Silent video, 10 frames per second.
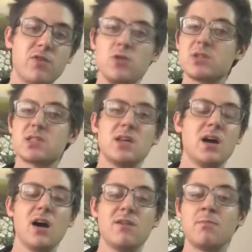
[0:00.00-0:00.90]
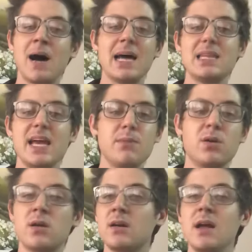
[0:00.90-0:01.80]
fruits of my
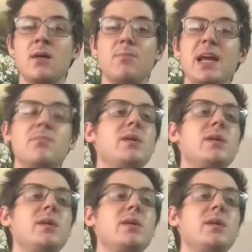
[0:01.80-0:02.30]
labor make